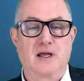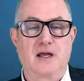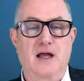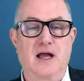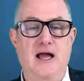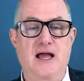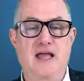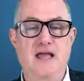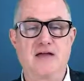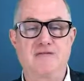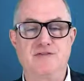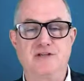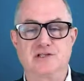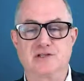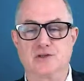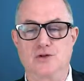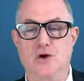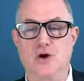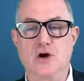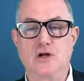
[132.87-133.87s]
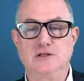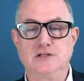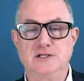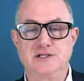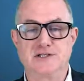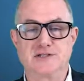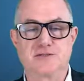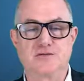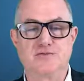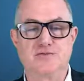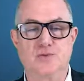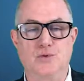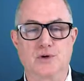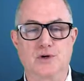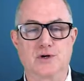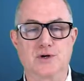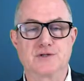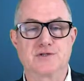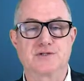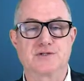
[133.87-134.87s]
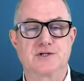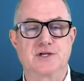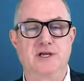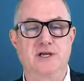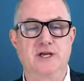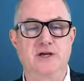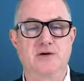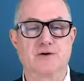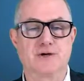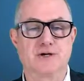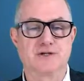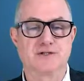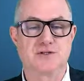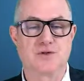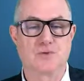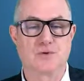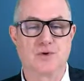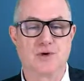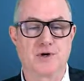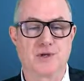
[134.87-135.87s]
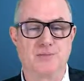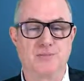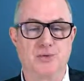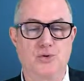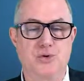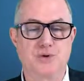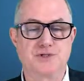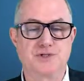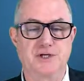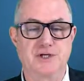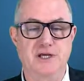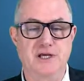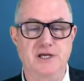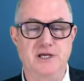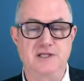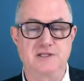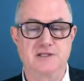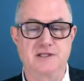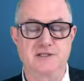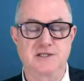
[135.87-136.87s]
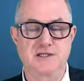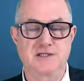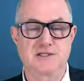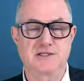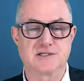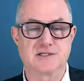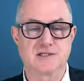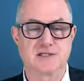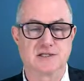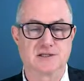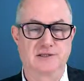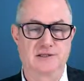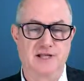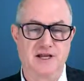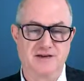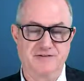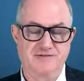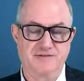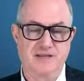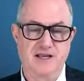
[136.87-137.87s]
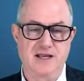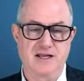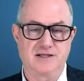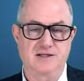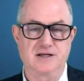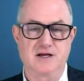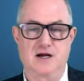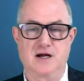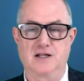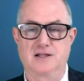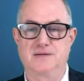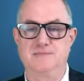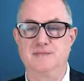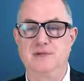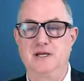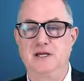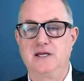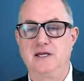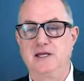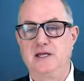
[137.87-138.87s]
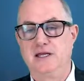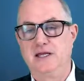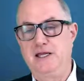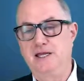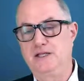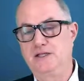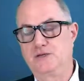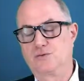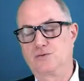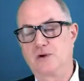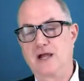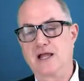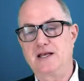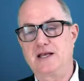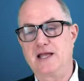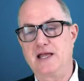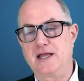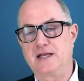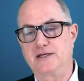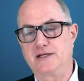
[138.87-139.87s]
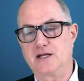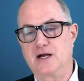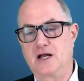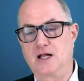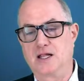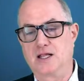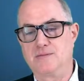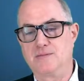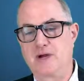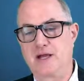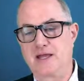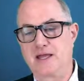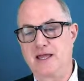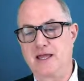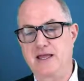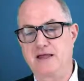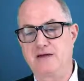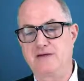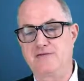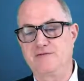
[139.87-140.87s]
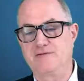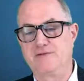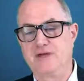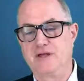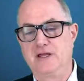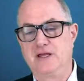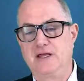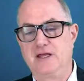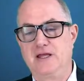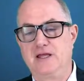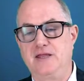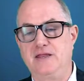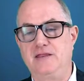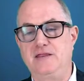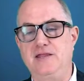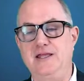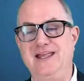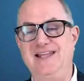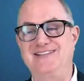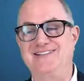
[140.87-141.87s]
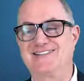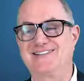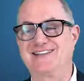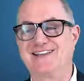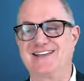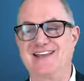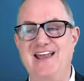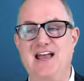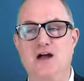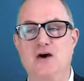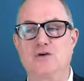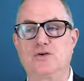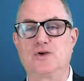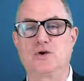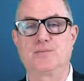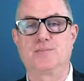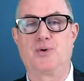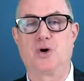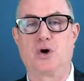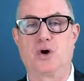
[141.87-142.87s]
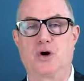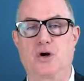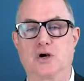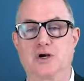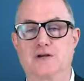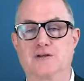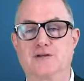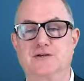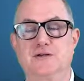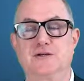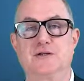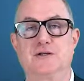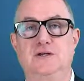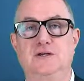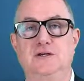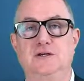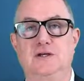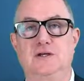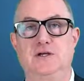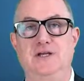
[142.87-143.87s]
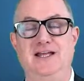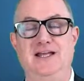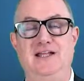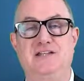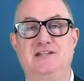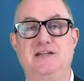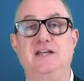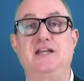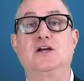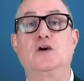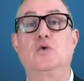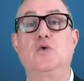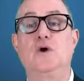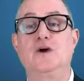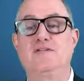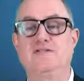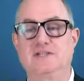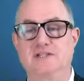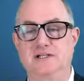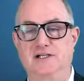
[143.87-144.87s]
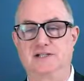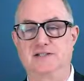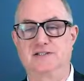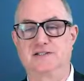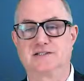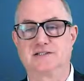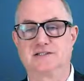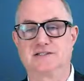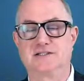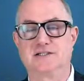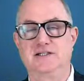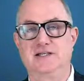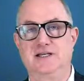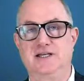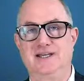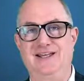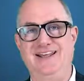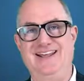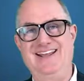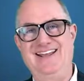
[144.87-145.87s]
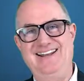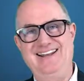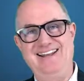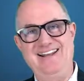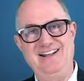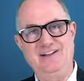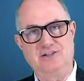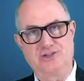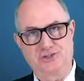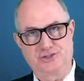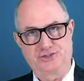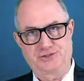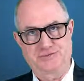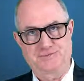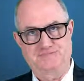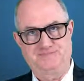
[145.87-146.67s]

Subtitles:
I have this long list of words. Here is the word in Portuguese in this left-hand column. In the right-hand column, I have its counterpart, its equivalent in English,